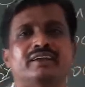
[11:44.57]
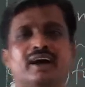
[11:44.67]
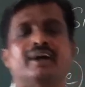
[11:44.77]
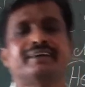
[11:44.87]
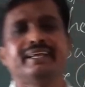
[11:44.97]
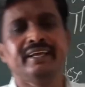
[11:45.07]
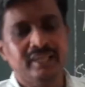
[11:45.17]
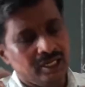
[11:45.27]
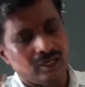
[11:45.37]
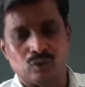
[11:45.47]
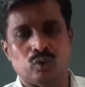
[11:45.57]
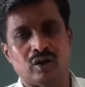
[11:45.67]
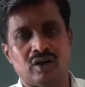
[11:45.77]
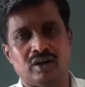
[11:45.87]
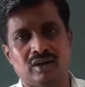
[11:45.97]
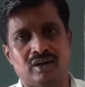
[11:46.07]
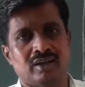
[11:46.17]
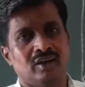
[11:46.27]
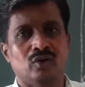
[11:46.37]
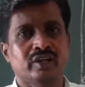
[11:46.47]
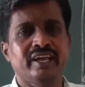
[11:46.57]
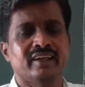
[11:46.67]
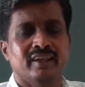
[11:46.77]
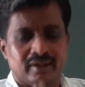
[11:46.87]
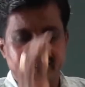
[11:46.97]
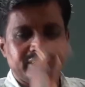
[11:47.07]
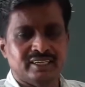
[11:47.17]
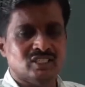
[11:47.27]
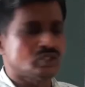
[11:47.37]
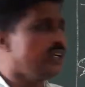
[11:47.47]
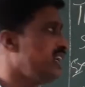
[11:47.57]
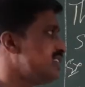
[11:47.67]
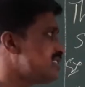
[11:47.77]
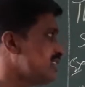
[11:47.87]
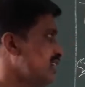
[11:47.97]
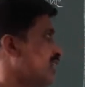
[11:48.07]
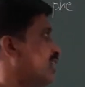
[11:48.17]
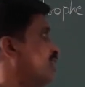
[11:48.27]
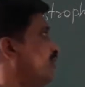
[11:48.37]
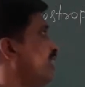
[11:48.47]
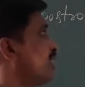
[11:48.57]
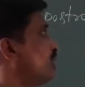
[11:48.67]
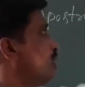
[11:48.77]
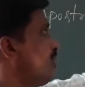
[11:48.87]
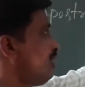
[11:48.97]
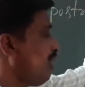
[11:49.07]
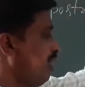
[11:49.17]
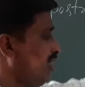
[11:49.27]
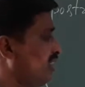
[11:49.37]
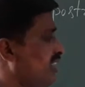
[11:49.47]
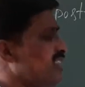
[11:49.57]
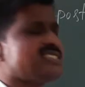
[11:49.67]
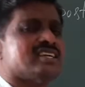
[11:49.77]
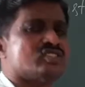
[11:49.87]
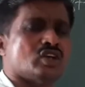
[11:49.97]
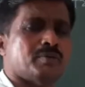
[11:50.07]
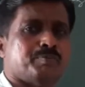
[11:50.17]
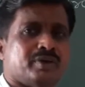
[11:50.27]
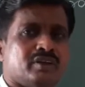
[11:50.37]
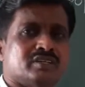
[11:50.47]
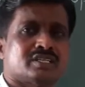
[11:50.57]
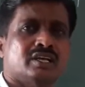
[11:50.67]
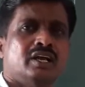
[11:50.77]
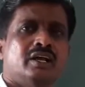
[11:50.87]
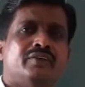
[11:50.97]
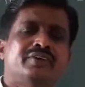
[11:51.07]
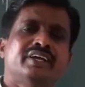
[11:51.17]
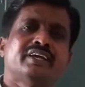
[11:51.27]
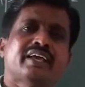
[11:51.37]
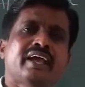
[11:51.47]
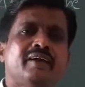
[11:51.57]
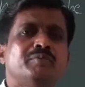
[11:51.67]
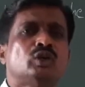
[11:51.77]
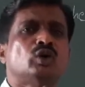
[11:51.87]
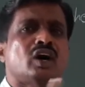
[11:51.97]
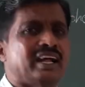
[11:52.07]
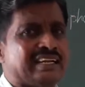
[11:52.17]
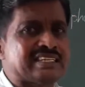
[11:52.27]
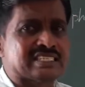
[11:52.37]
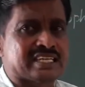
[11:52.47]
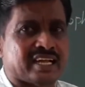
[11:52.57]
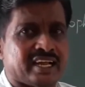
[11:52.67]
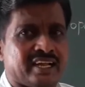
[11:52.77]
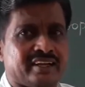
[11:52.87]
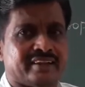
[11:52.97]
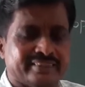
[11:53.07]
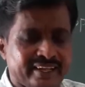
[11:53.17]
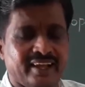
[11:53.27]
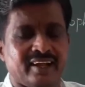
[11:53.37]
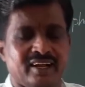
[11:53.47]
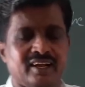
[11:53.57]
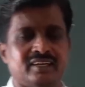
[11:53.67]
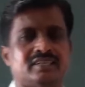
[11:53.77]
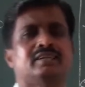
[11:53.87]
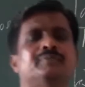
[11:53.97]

naughty world. Okay, dear students, for all these examples, we came to understand that